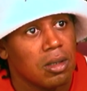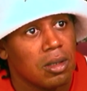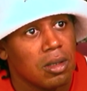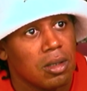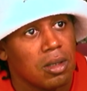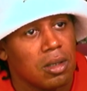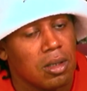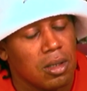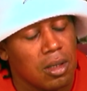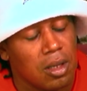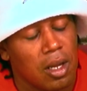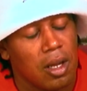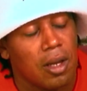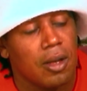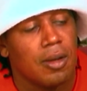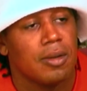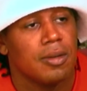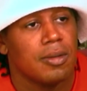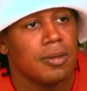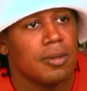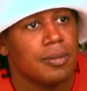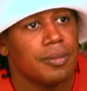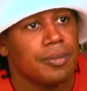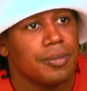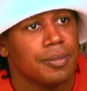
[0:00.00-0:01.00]
Okay. Yeah.
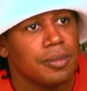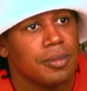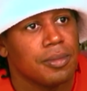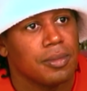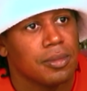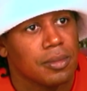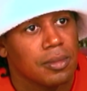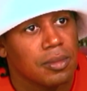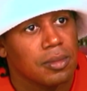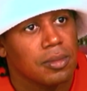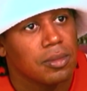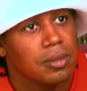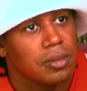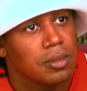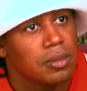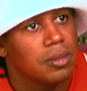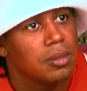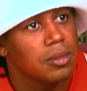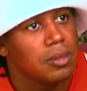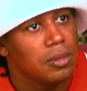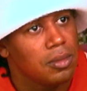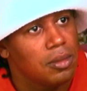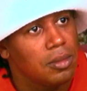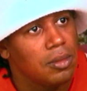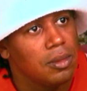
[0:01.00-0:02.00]
That's my last question
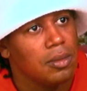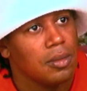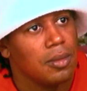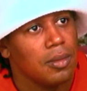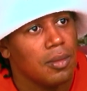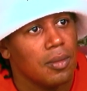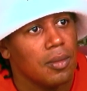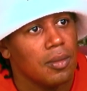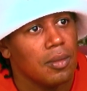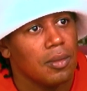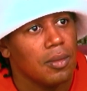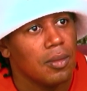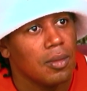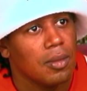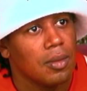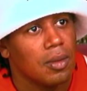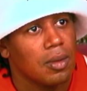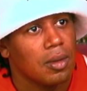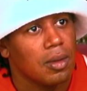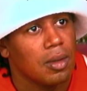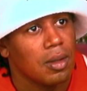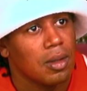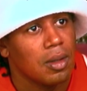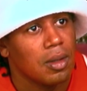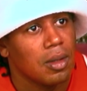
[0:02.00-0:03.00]
for you. You ever
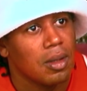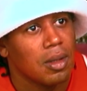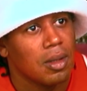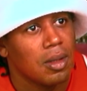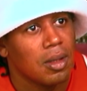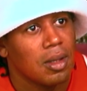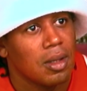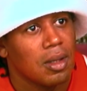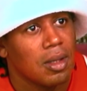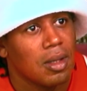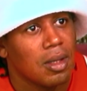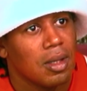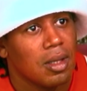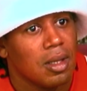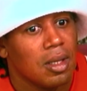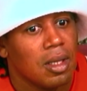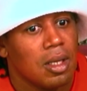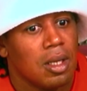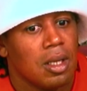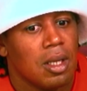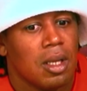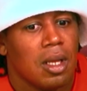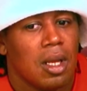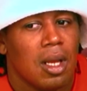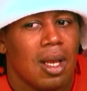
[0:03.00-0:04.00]
plan to go into politics?
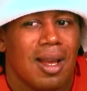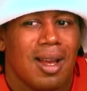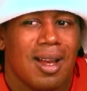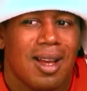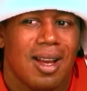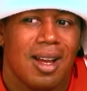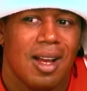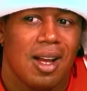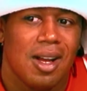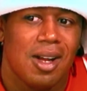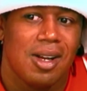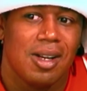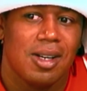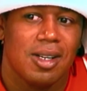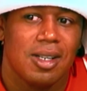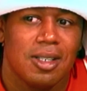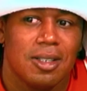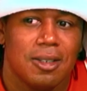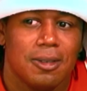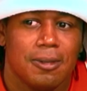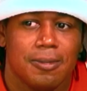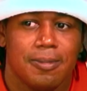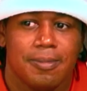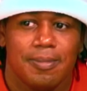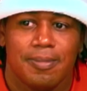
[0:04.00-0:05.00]

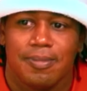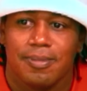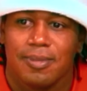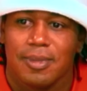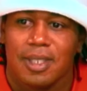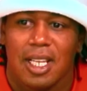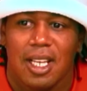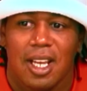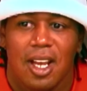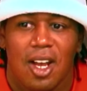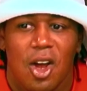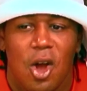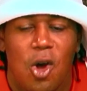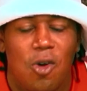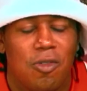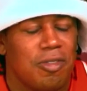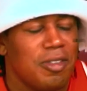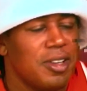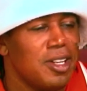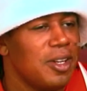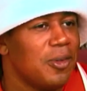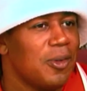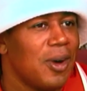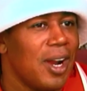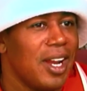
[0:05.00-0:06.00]
Um,
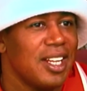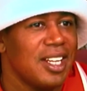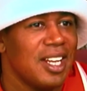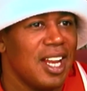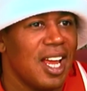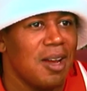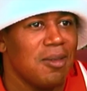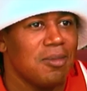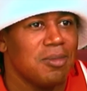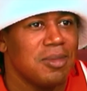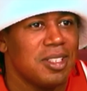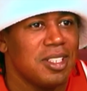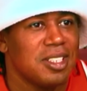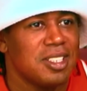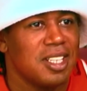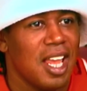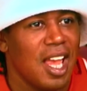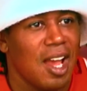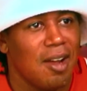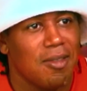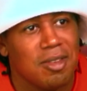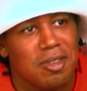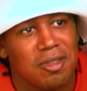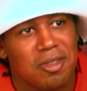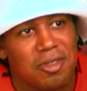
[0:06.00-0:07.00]
hopefully right now I'm
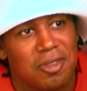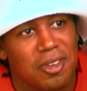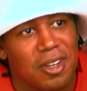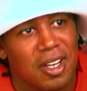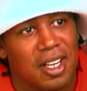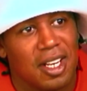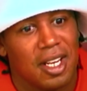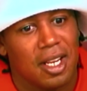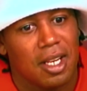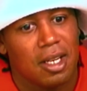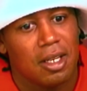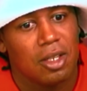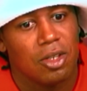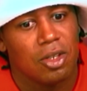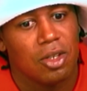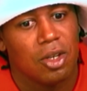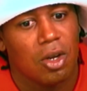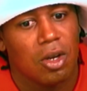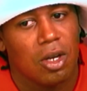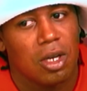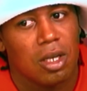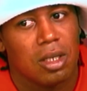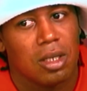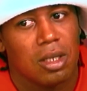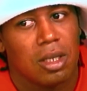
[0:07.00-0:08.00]
just having fun and you
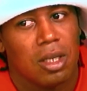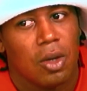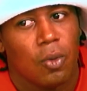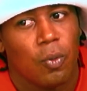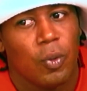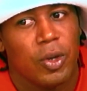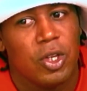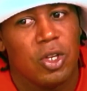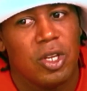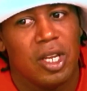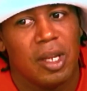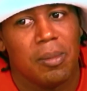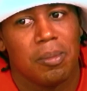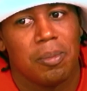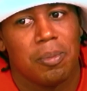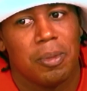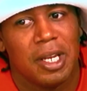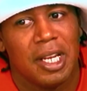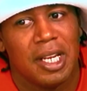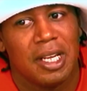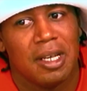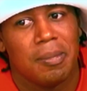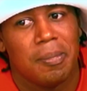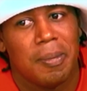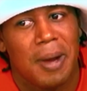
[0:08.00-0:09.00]
know, when you're in,
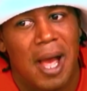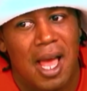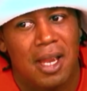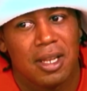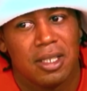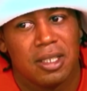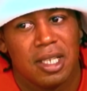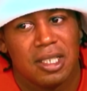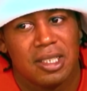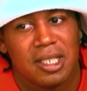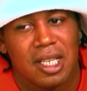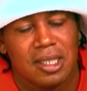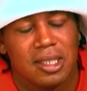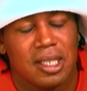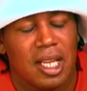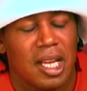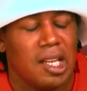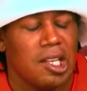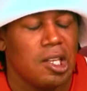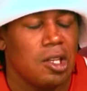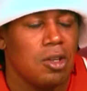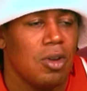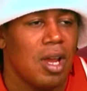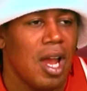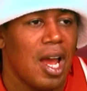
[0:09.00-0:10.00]
in the politics, I
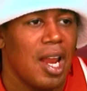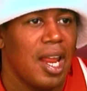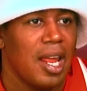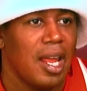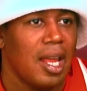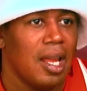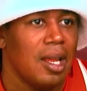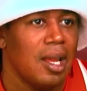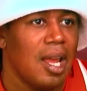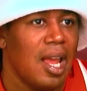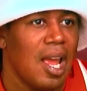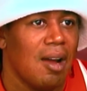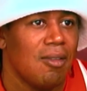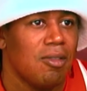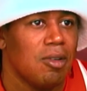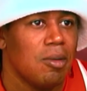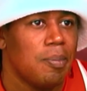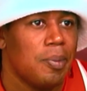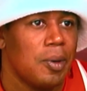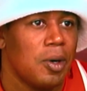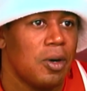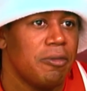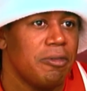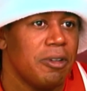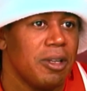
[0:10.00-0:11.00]
think you gotta
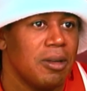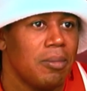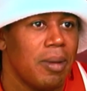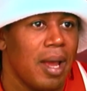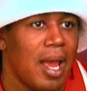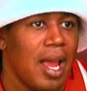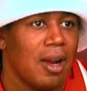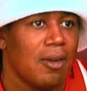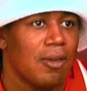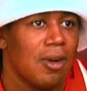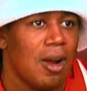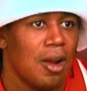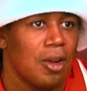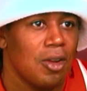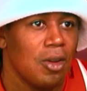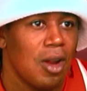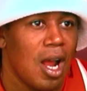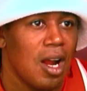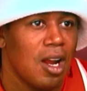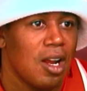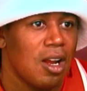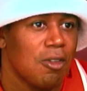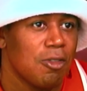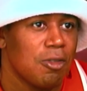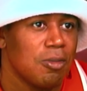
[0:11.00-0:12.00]
have a perfect
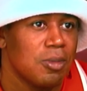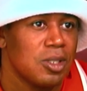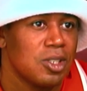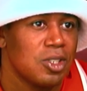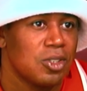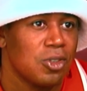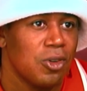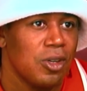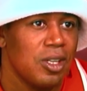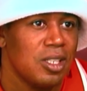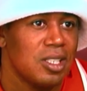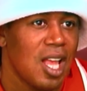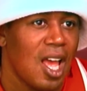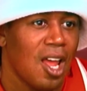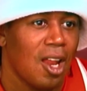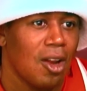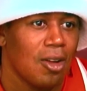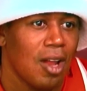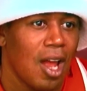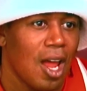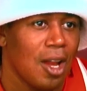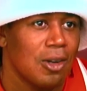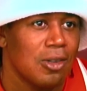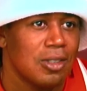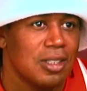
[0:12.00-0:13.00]
background. I come from the streets. I
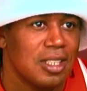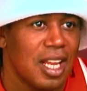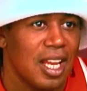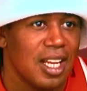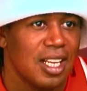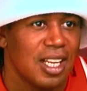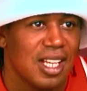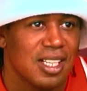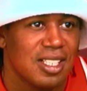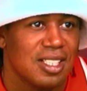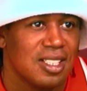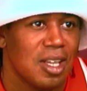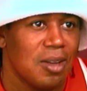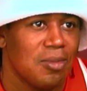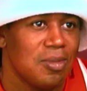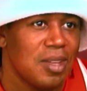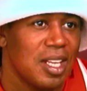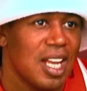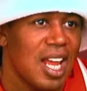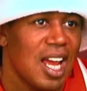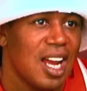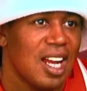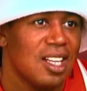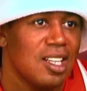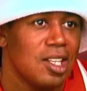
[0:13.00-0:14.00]
don't, I don't think that's
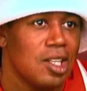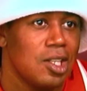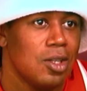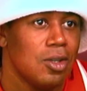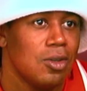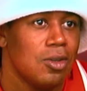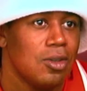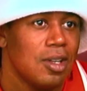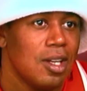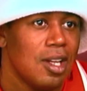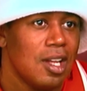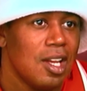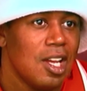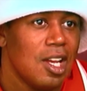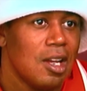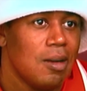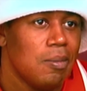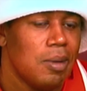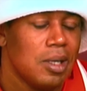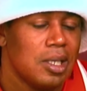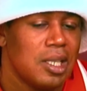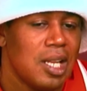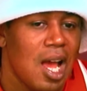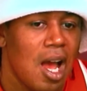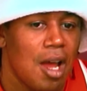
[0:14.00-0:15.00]
something that I could do.
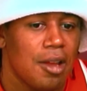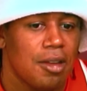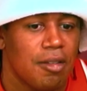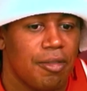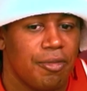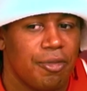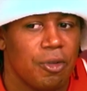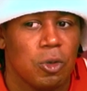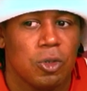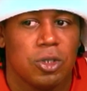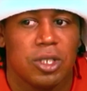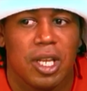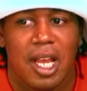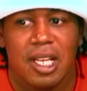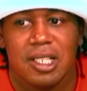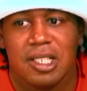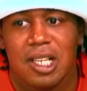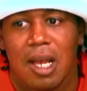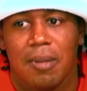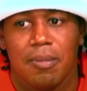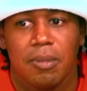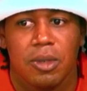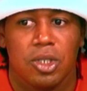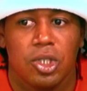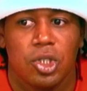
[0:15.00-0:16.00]
But down the future,
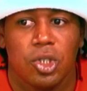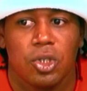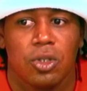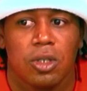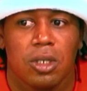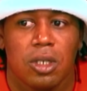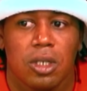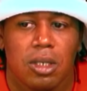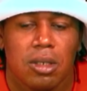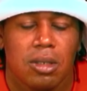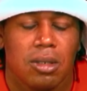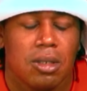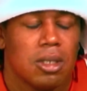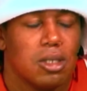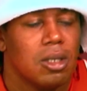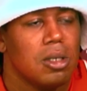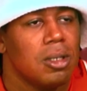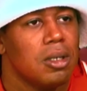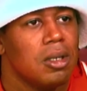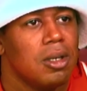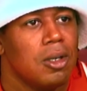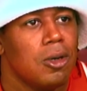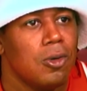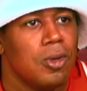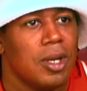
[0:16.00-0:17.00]
as I mature,
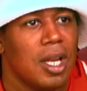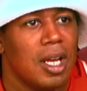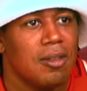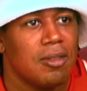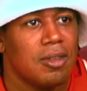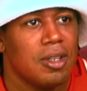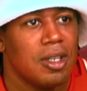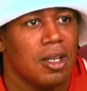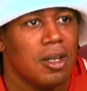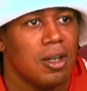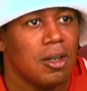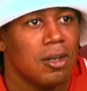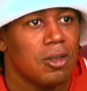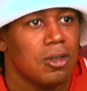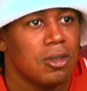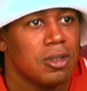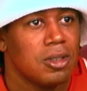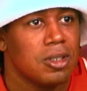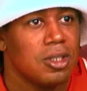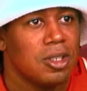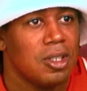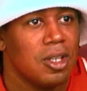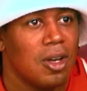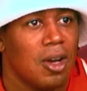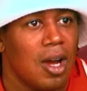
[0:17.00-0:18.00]
who never knows?
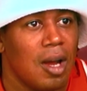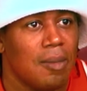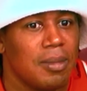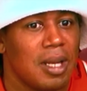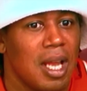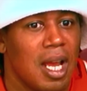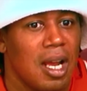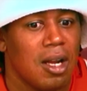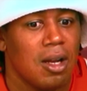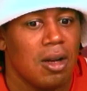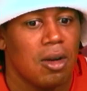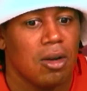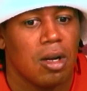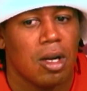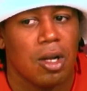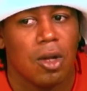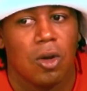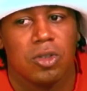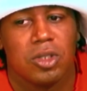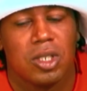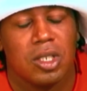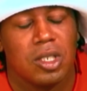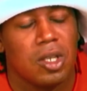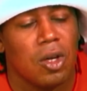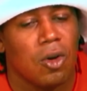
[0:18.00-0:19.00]
You know, I'm not gonna
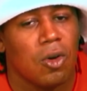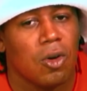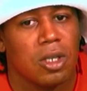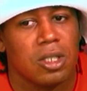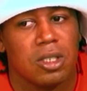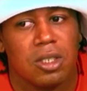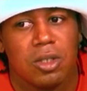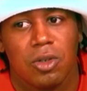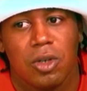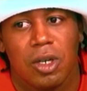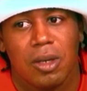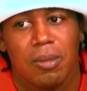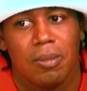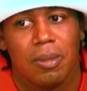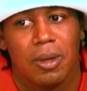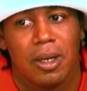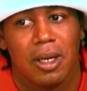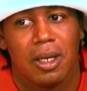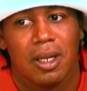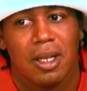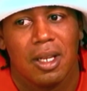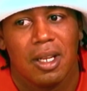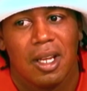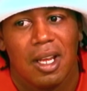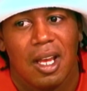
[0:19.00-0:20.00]
close the door to it,
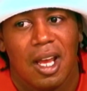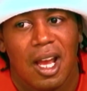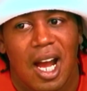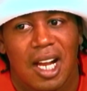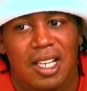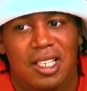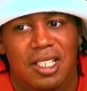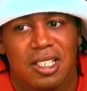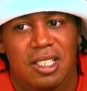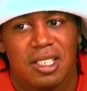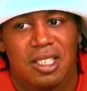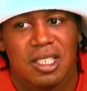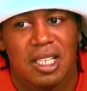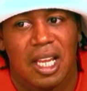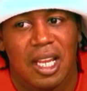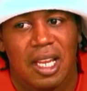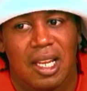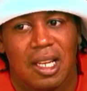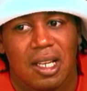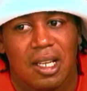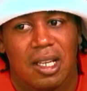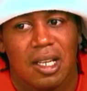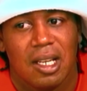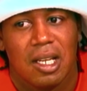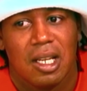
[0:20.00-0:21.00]
but I just
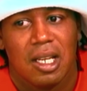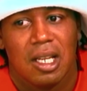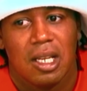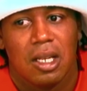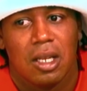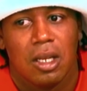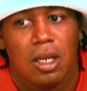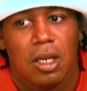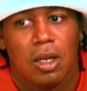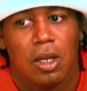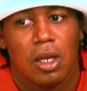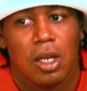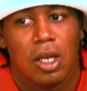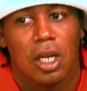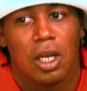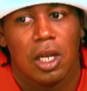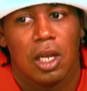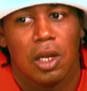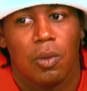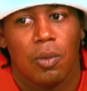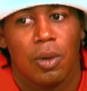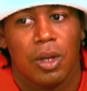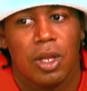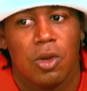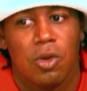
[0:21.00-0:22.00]
think
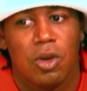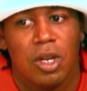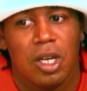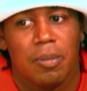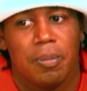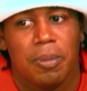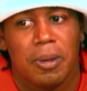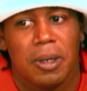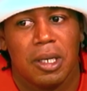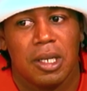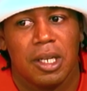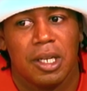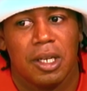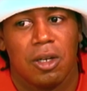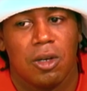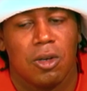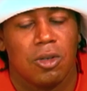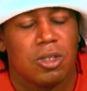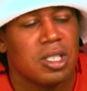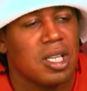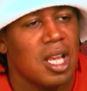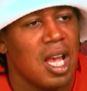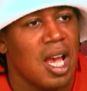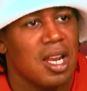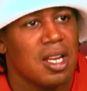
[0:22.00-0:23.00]
when you're in a
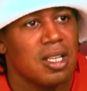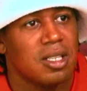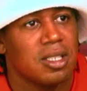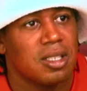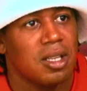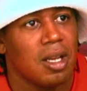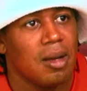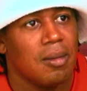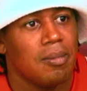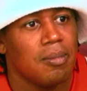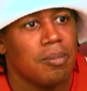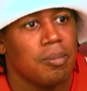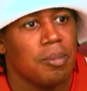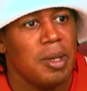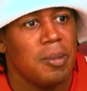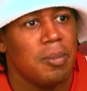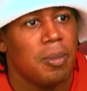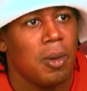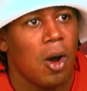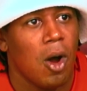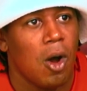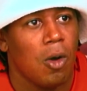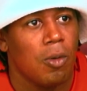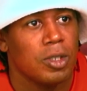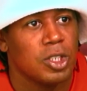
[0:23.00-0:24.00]
political side of something,
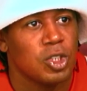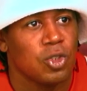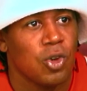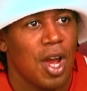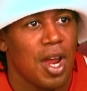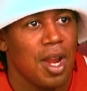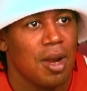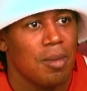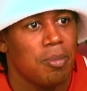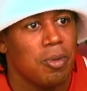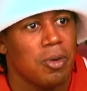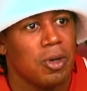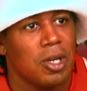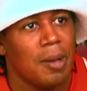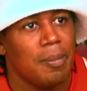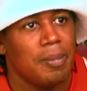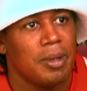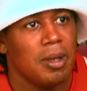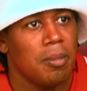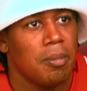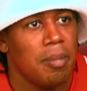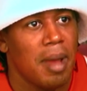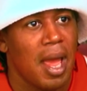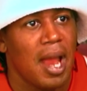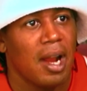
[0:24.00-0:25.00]
people are always trying to pull
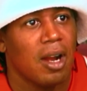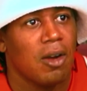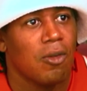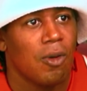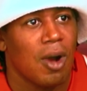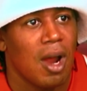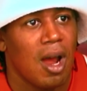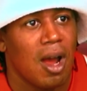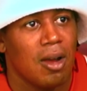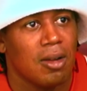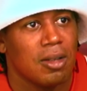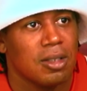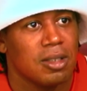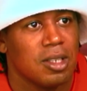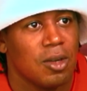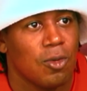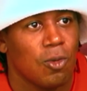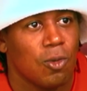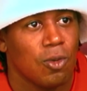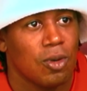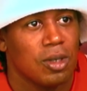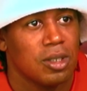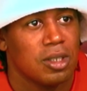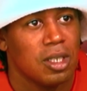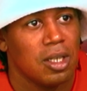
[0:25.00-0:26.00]
up your background
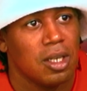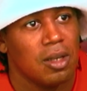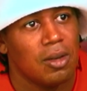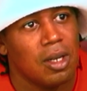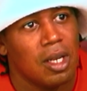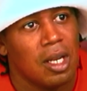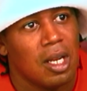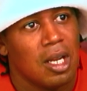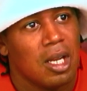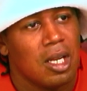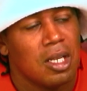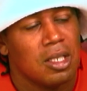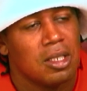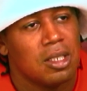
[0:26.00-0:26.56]
to to